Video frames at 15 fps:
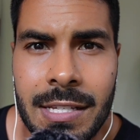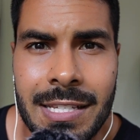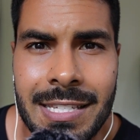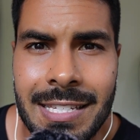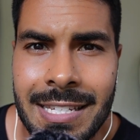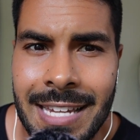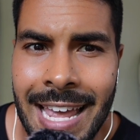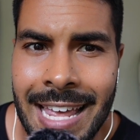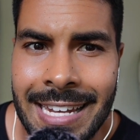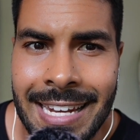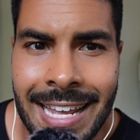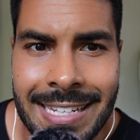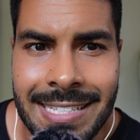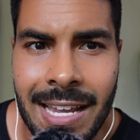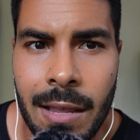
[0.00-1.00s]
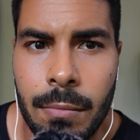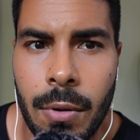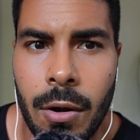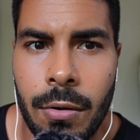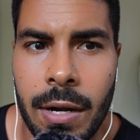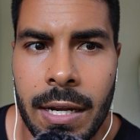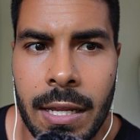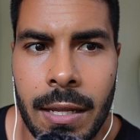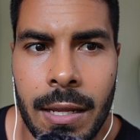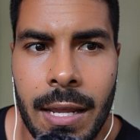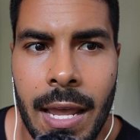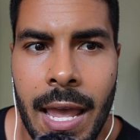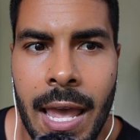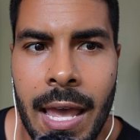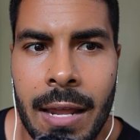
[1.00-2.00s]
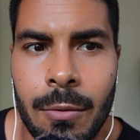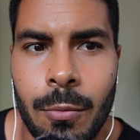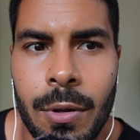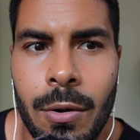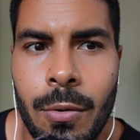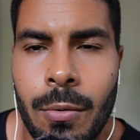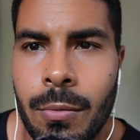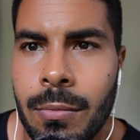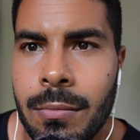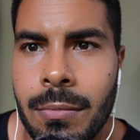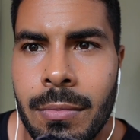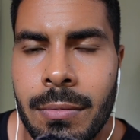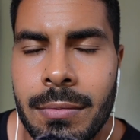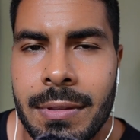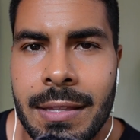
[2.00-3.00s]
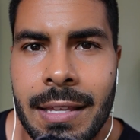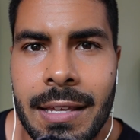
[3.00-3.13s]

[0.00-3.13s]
It's nighttime already, and we don't.